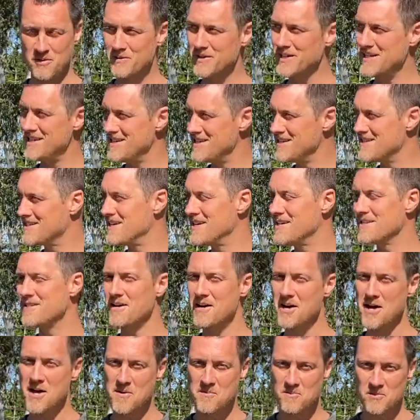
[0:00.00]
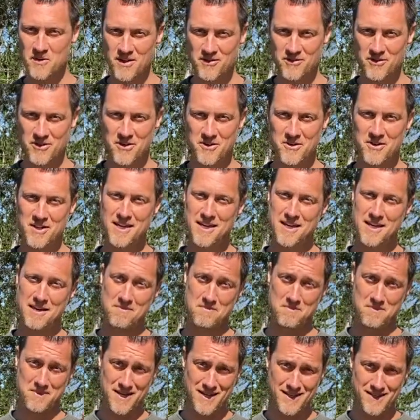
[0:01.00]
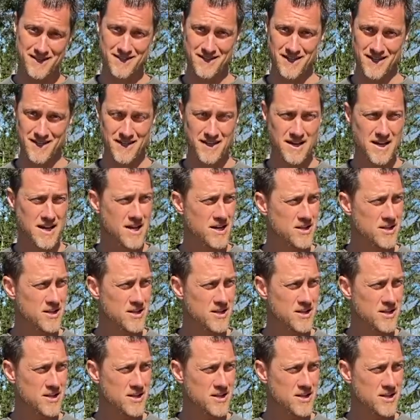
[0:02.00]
When he says, I am with you, he means it.